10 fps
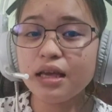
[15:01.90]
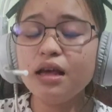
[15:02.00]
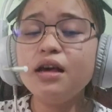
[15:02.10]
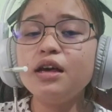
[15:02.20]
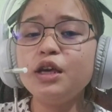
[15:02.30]

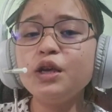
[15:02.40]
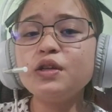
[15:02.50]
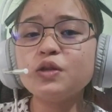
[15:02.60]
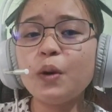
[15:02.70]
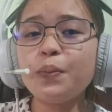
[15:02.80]
use
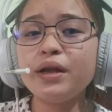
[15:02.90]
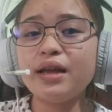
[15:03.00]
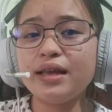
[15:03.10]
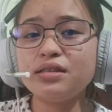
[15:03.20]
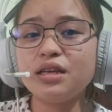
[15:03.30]

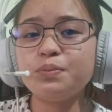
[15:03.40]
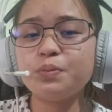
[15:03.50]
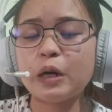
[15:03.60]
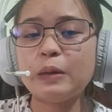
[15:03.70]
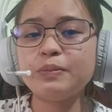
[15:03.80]
open-ended
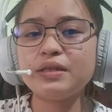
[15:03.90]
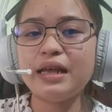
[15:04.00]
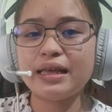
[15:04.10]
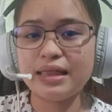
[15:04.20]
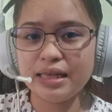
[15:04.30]
prompts like
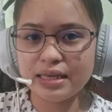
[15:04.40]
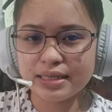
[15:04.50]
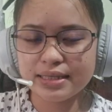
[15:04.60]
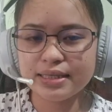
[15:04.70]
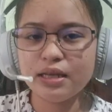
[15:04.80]
this.
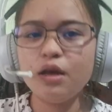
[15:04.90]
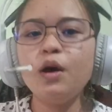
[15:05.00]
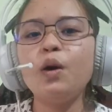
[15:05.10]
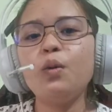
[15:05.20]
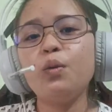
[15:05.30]

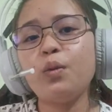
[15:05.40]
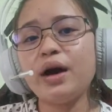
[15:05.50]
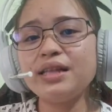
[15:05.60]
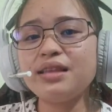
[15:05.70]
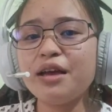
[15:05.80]
What
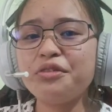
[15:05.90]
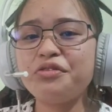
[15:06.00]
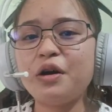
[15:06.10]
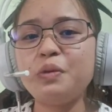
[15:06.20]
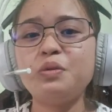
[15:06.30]
I found
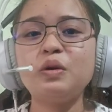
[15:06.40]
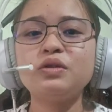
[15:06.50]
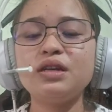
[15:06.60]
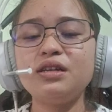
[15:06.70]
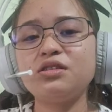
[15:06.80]
most
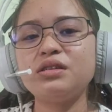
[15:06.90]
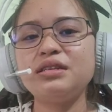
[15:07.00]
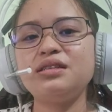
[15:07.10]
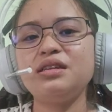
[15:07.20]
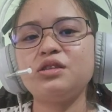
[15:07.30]
interesting
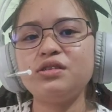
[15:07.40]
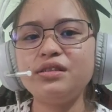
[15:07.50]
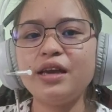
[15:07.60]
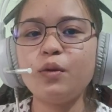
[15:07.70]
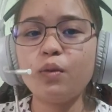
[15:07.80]
today
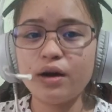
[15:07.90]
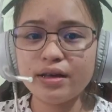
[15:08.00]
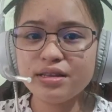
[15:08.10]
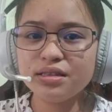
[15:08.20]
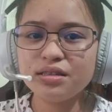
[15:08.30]

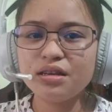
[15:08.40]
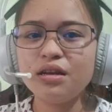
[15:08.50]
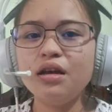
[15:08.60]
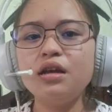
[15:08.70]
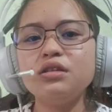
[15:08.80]
was
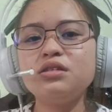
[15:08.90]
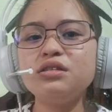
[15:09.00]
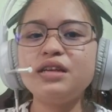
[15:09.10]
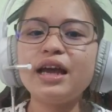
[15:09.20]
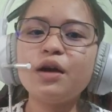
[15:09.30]

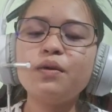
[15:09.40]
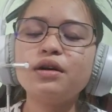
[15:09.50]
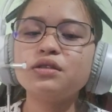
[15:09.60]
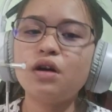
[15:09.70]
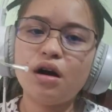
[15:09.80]

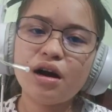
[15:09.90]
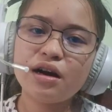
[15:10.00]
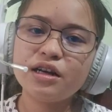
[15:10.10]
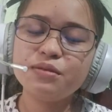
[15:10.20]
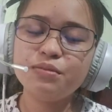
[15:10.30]
hard
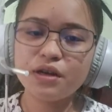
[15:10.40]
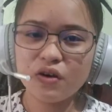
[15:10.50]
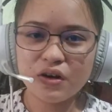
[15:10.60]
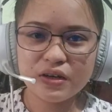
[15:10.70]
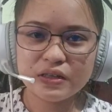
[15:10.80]

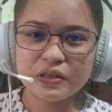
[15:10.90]
because